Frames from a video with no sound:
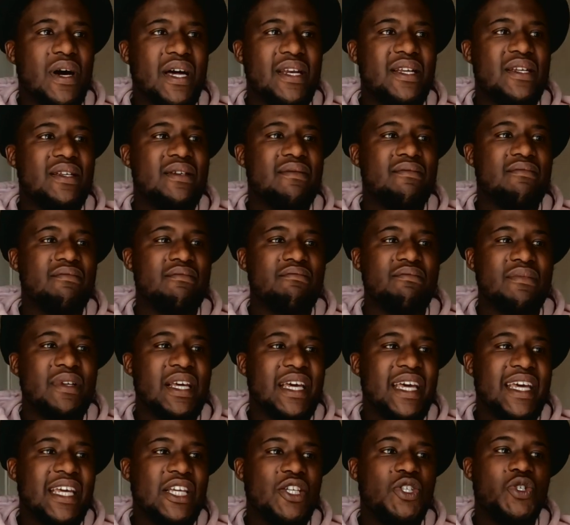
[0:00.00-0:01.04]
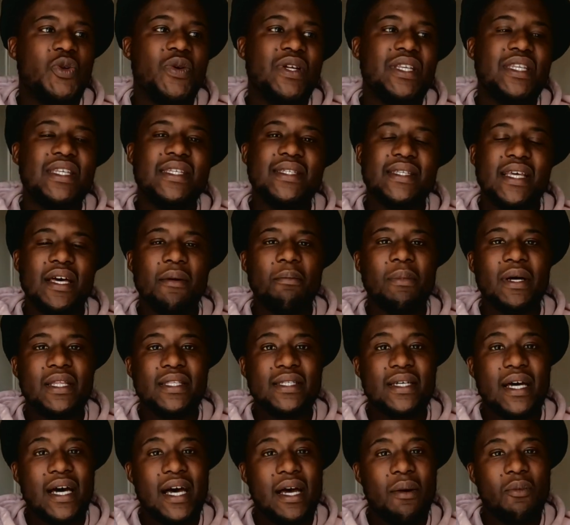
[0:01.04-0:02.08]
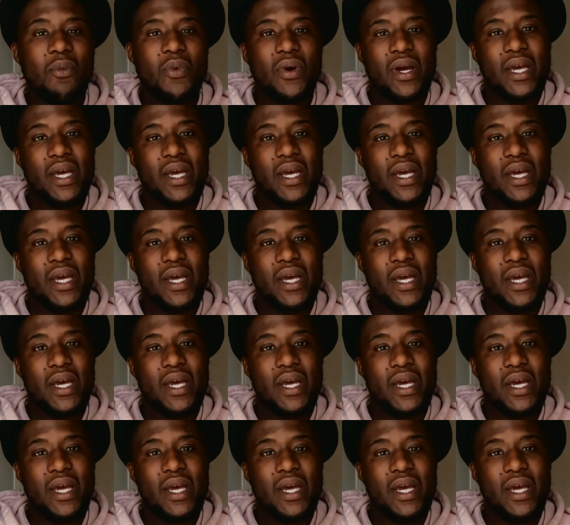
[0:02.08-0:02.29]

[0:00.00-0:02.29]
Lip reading: I didn't, during December time,